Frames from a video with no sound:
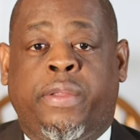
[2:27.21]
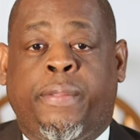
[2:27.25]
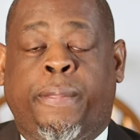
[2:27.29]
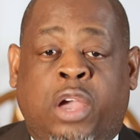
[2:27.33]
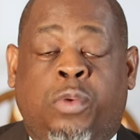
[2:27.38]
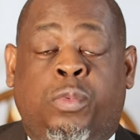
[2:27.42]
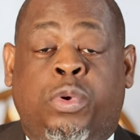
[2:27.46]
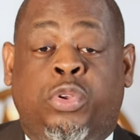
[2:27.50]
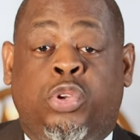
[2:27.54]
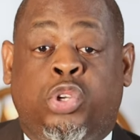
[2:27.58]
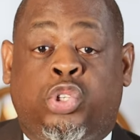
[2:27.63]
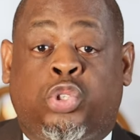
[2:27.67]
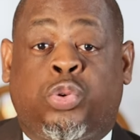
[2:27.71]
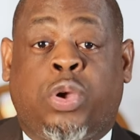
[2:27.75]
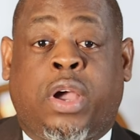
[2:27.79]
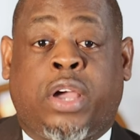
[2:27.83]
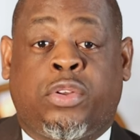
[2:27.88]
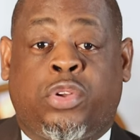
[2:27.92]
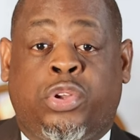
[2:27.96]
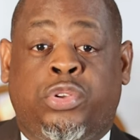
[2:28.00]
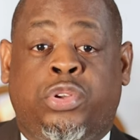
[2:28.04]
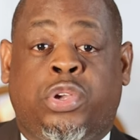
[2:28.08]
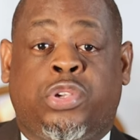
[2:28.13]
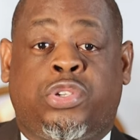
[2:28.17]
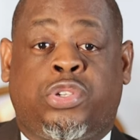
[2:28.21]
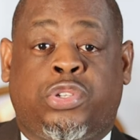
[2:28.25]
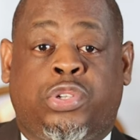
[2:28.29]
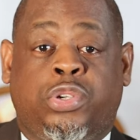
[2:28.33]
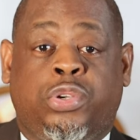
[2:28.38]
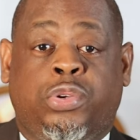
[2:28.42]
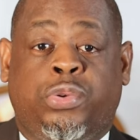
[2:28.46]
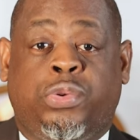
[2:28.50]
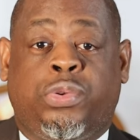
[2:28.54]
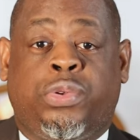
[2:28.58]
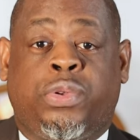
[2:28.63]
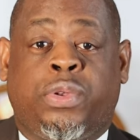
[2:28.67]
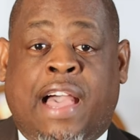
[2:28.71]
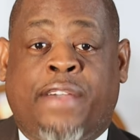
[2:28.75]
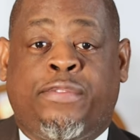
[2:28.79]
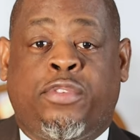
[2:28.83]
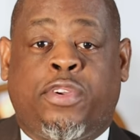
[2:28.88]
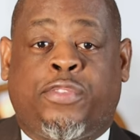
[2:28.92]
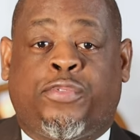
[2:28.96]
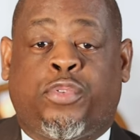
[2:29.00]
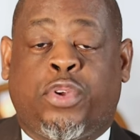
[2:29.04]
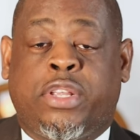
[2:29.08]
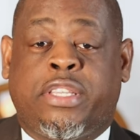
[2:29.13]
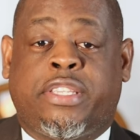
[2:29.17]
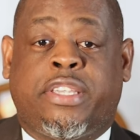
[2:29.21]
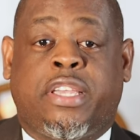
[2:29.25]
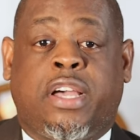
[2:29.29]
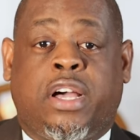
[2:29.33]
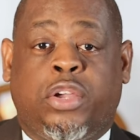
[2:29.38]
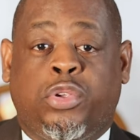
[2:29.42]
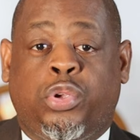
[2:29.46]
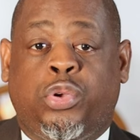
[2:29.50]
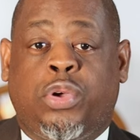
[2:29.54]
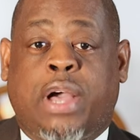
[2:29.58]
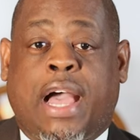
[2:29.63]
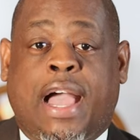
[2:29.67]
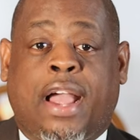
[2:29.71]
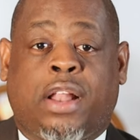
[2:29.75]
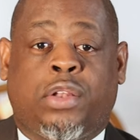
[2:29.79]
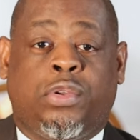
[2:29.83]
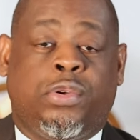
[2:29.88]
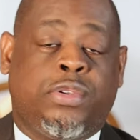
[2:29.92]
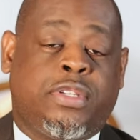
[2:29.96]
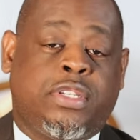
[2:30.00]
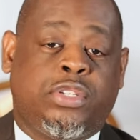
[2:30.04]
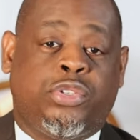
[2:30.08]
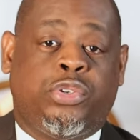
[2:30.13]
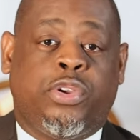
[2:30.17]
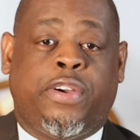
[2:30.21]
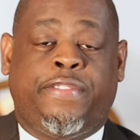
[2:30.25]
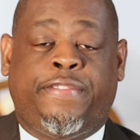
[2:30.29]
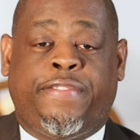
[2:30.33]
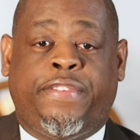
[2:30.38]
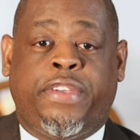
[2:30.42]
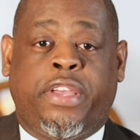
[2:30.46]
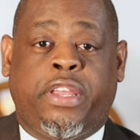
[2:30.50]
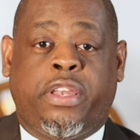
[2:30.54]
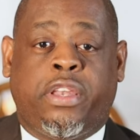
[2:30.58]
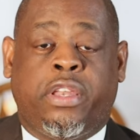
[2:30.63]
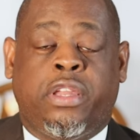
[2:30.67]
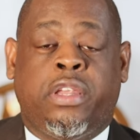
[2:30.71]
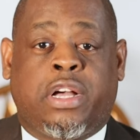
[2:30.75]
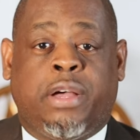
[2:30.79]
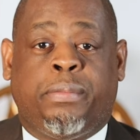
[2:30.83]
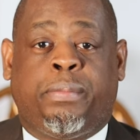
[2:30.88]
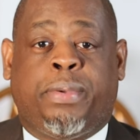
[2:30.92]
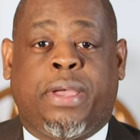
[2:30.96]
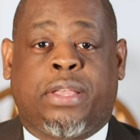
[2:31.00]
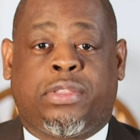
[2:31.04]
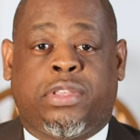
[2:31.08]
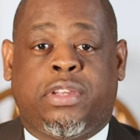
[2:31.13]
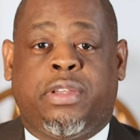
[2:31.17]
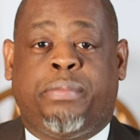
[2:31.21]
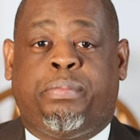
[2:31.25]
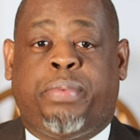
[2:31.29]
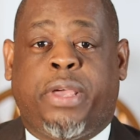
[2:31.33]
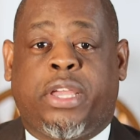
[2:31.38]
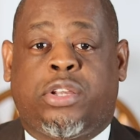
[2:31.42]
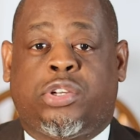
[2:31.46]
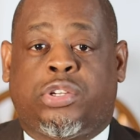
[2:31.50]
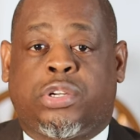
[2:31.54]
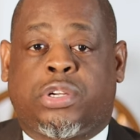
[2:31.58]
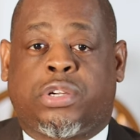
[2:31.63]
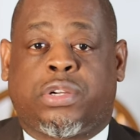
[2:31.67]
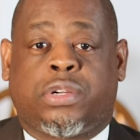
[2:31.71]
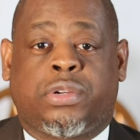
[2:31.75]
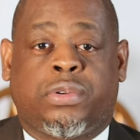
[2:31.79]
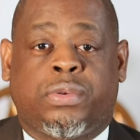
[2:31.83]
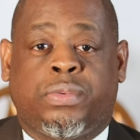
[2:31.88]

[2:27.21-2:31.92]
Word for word: And when you're trying on your suit, have your friend tell you how close is your fit compared to the picture.